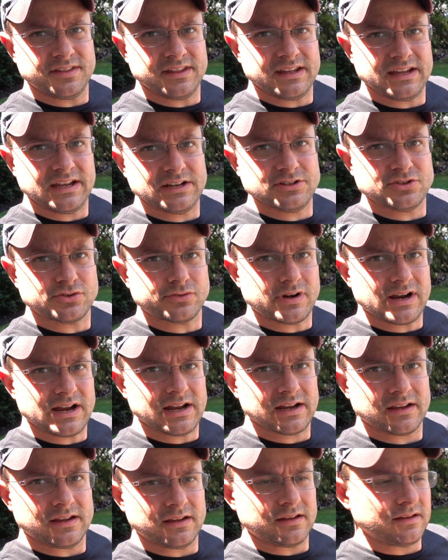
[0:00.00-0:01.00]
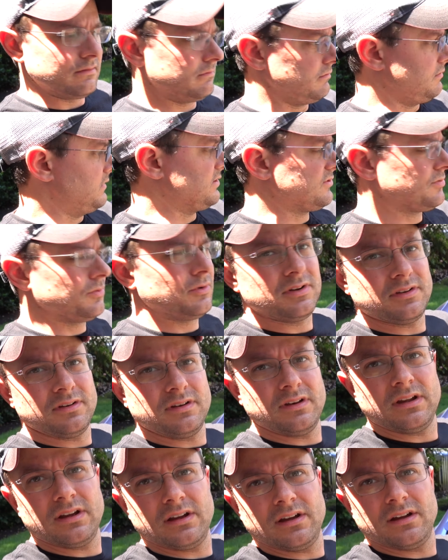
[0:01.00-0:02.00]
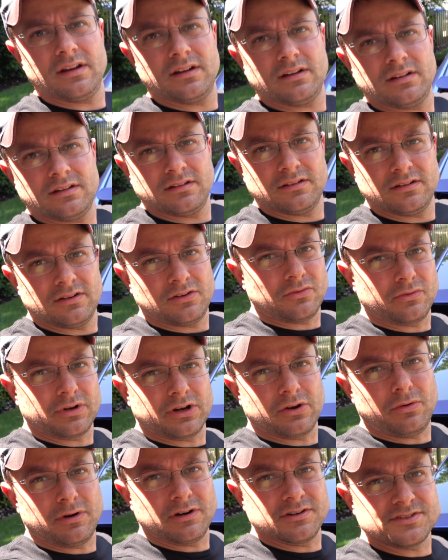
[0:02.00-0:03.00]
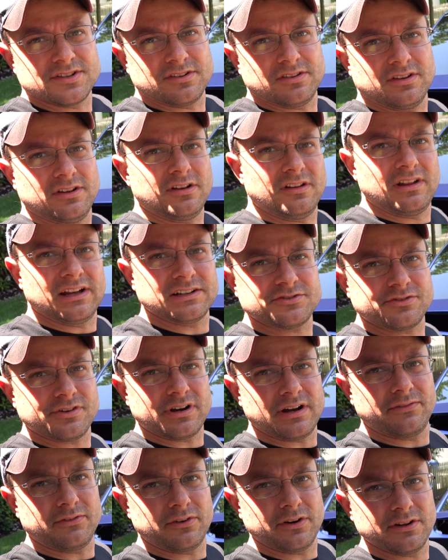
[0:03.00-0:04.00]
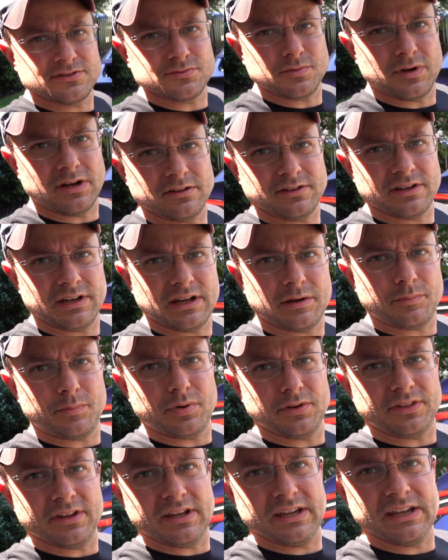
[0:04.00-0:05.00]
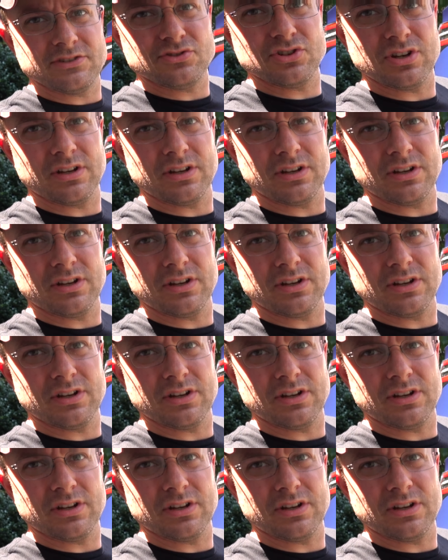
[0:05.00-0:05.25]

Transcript: the hitch rack. This one uh, requires a little extra effort as well. You got to put the hitch